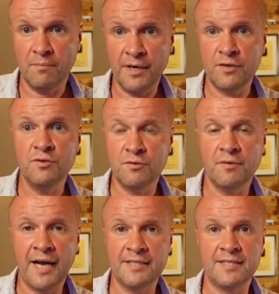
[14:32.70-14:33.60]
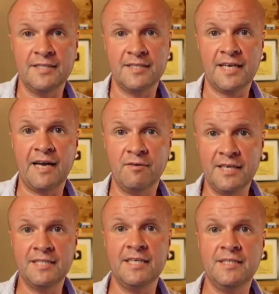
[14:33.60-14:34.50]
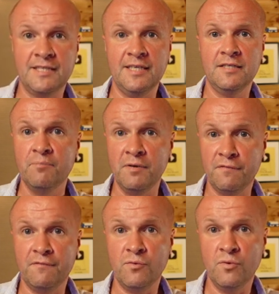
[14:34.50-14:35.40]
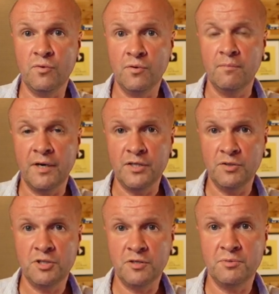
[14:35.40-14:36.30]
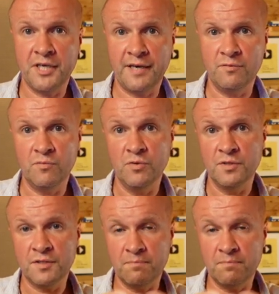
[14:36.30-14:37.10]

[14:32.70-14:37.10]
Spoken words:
My Google AdSense account existed before my YouTube channel was